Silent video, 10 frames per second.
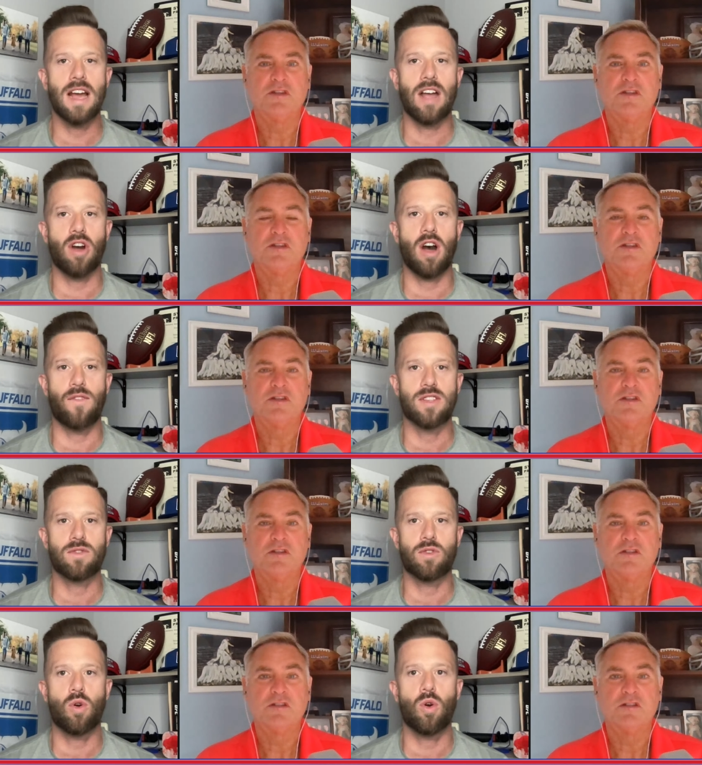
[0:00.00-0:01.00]
Speaker 1: on the offensive
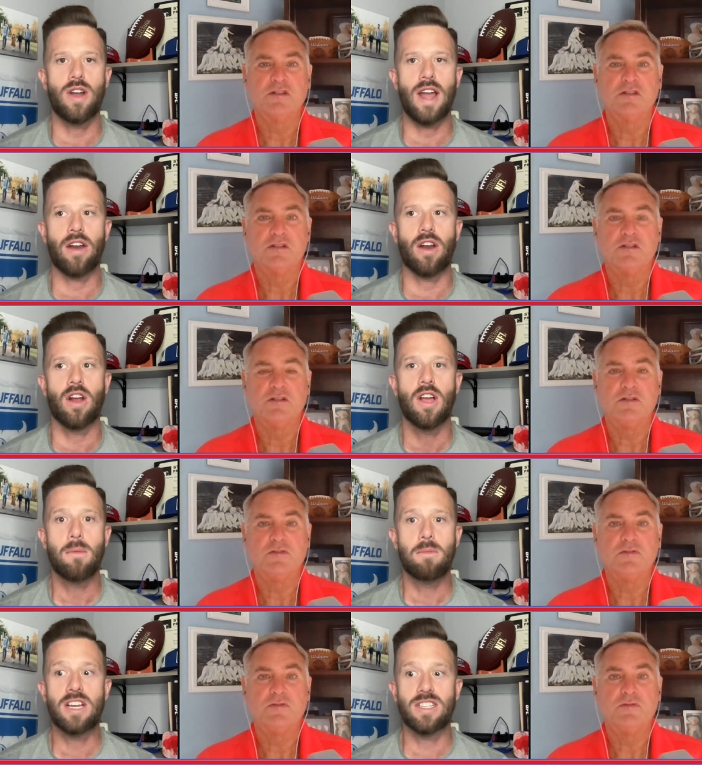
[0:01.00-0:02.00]
coordinator
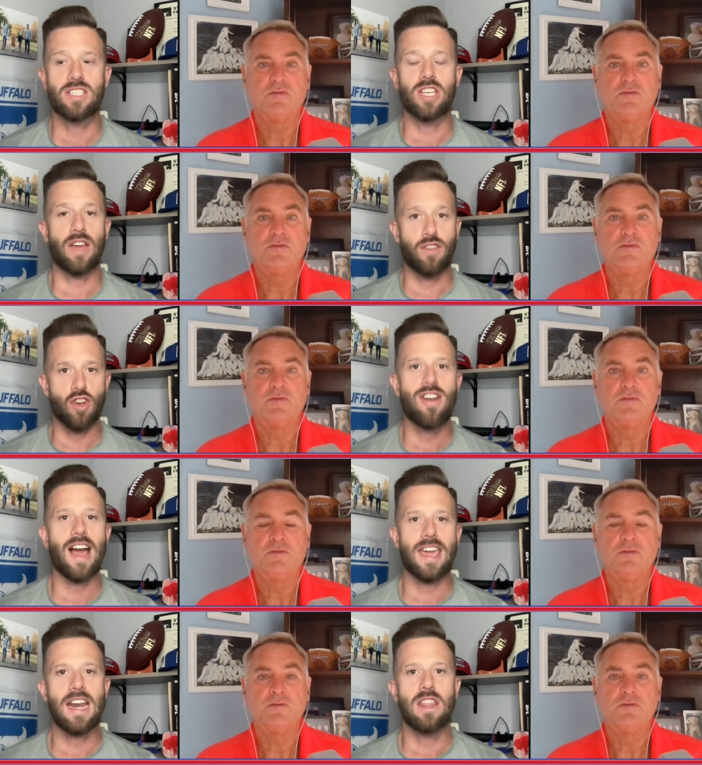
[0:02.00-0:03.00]
because it's like, if you're
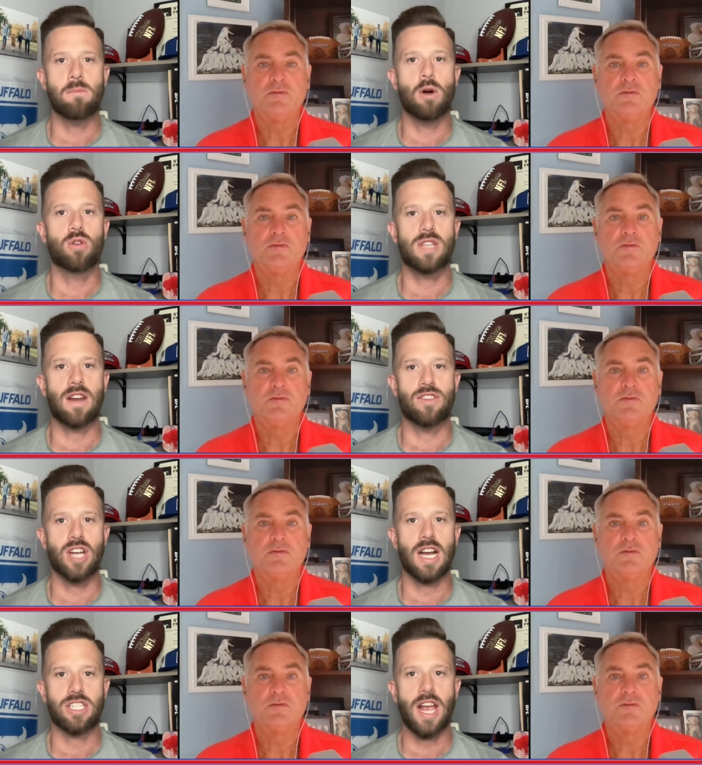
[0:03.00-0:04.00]
not getting the most out of
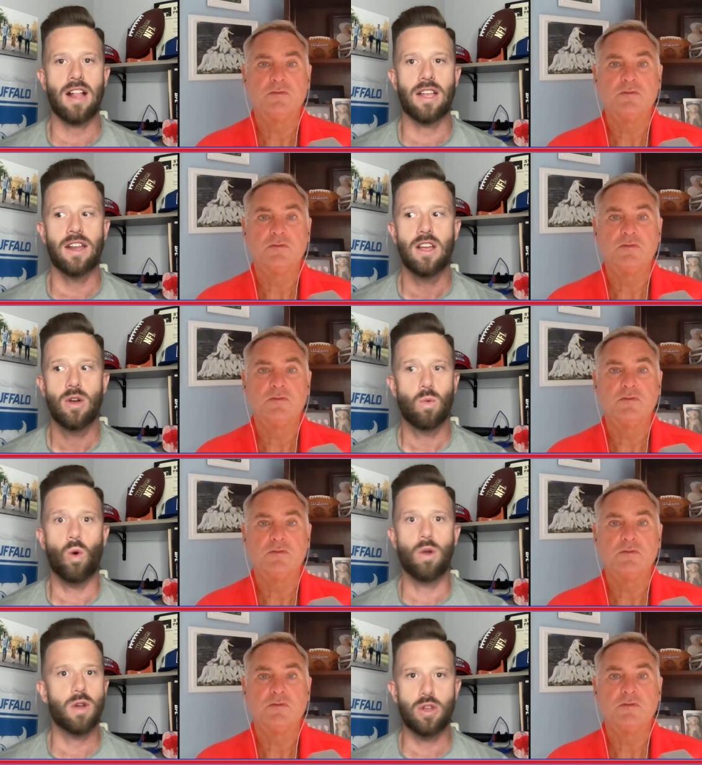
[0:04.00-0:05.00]
Josh Allen,
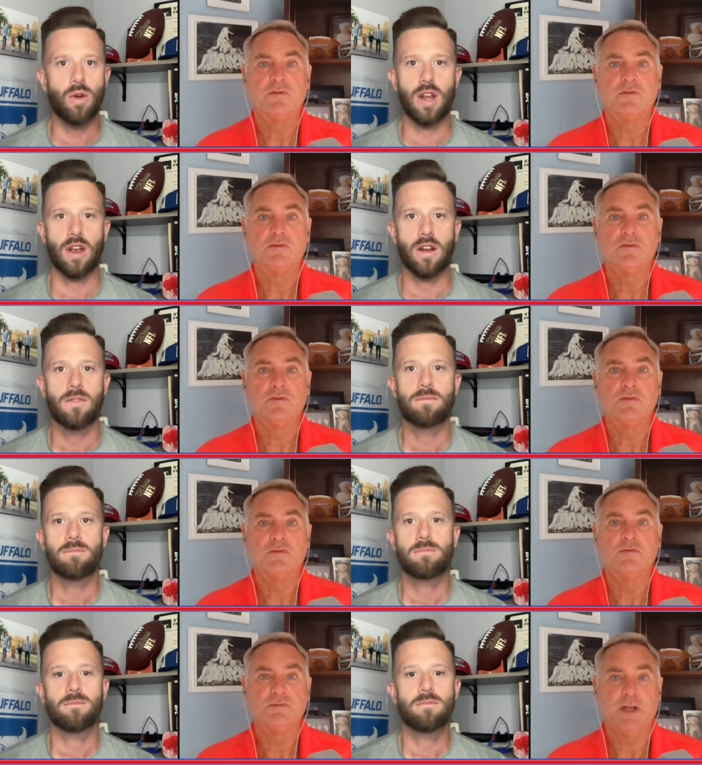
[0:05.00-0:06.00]
what are we doing here?
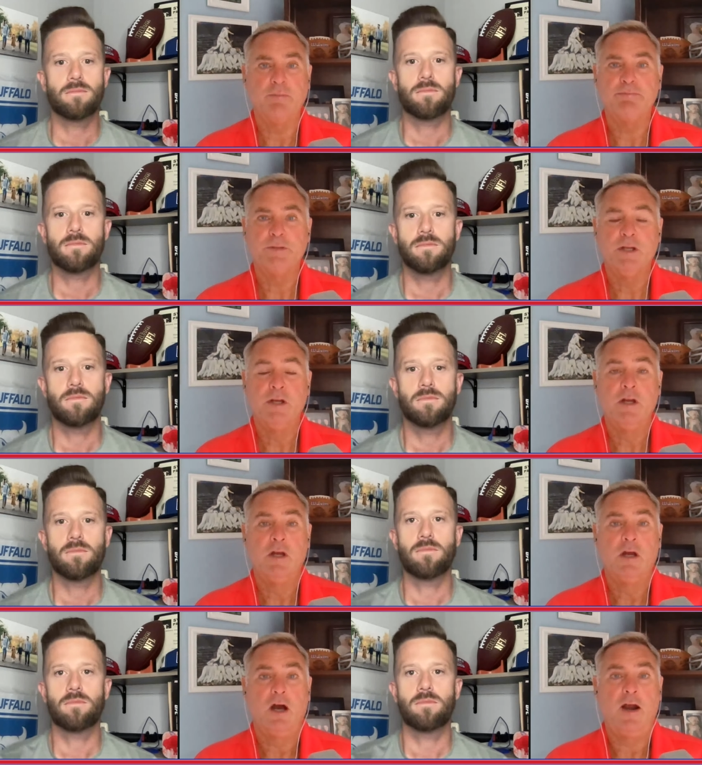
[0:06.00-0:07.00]
Speaker 2: Yep.
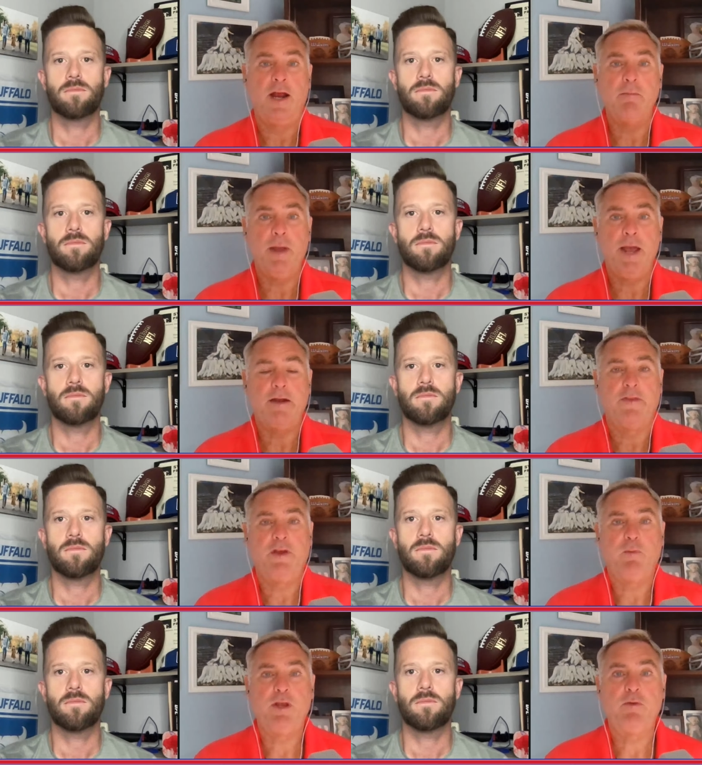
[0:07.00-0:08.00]
All right, Matt, I
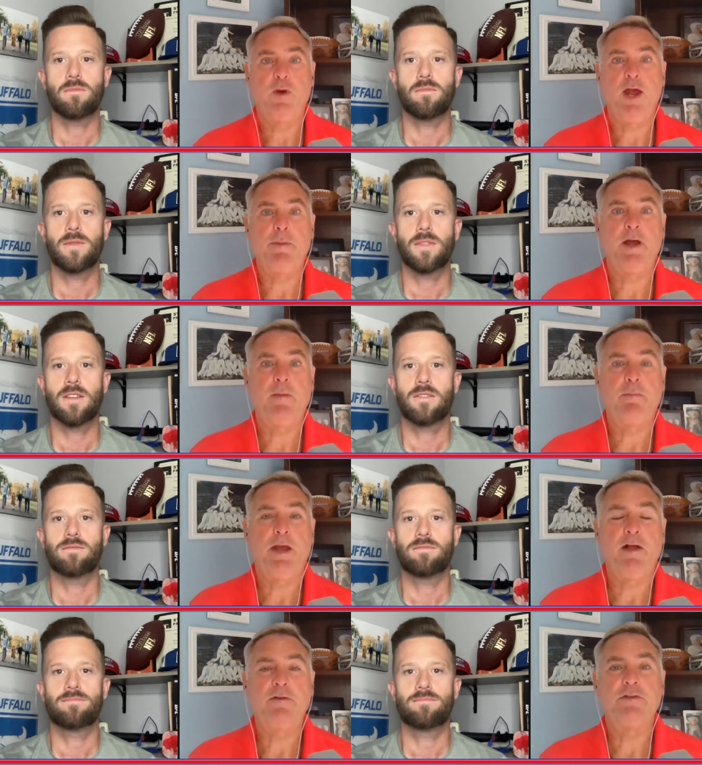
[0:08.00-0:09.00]
think we can wrap it up,
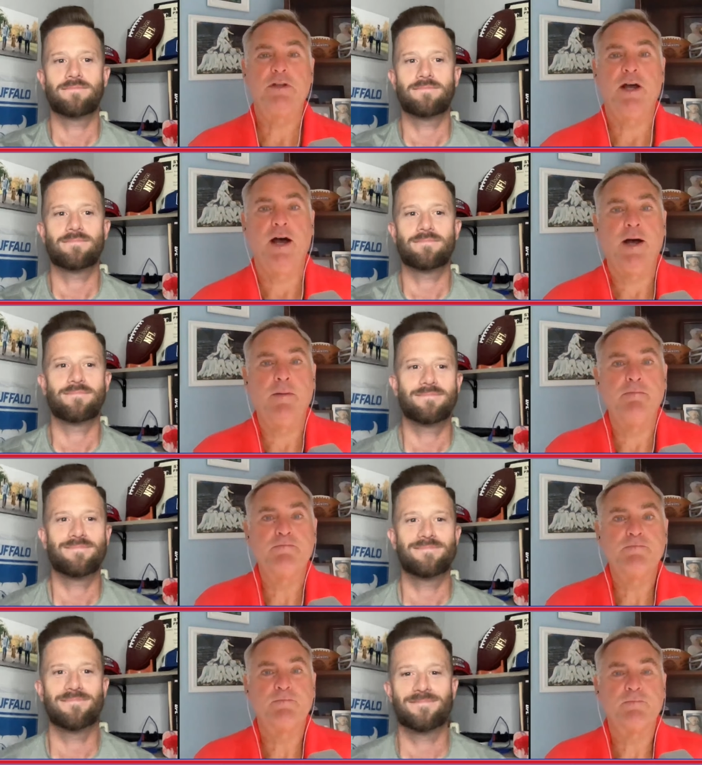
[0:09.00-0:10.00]
pal.
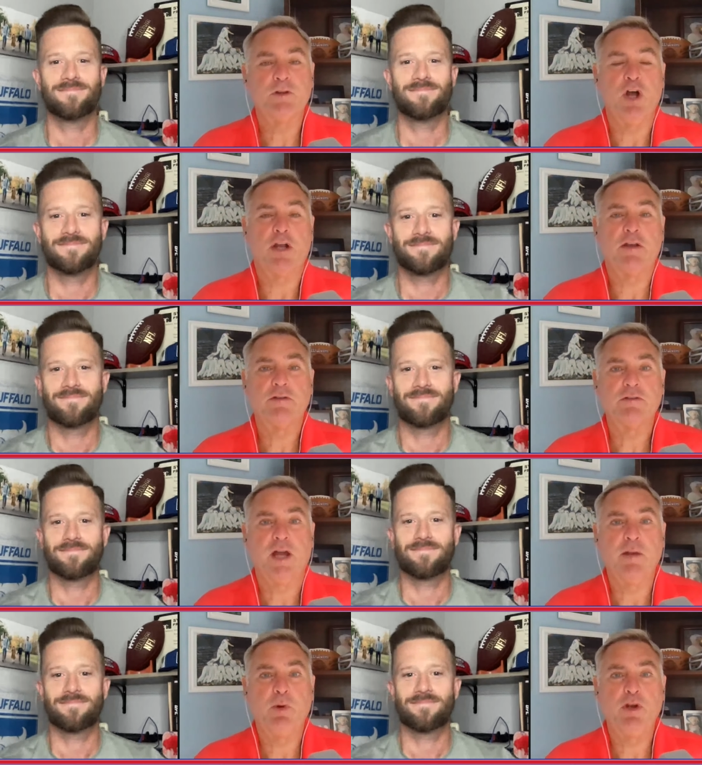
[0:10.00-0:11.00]
Look,
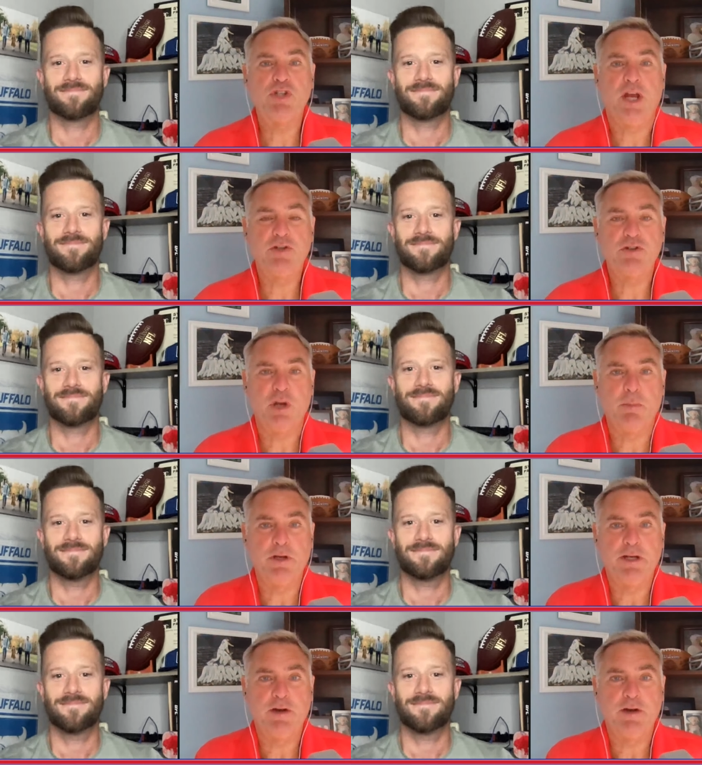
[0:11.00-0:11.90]
I appreciate you jumping in